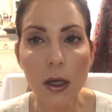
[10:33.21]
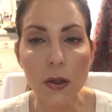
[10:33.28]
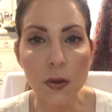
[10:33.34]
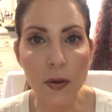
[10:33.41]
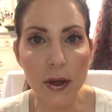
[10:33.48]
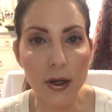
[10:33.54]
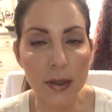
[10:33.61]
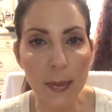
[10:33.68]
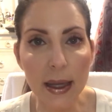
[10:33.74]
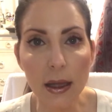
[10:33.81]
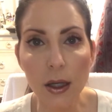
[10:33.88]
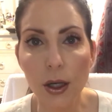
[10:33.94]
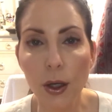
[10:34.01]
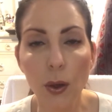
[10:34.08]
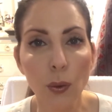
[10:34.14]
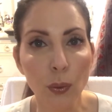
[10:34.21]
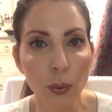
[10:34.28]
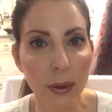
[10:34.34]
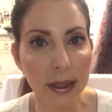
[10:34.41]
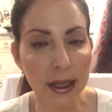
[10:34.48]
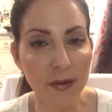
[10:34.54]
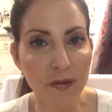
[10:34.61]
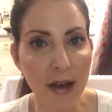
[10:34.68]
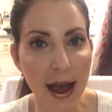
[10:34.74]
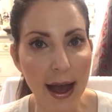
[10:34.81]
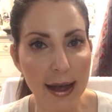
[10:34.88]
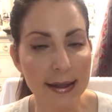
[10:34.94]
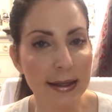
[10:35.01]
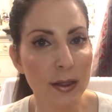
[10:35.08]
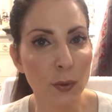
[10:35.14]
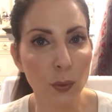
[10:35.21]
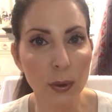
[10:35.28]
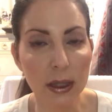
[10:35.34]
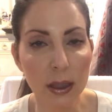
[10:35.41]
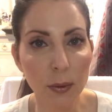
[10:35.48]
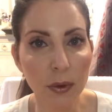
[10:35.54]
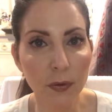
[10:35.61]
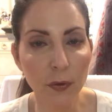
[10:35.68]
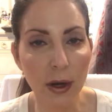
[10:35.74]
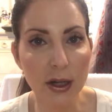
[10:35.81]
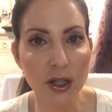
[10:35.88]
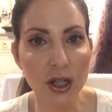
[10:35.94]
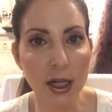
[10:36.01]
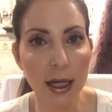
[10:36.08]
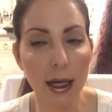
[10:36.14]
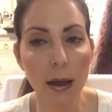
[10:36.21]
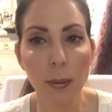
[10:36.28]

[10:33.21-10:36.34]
So there's my look, really fast, really refreshing.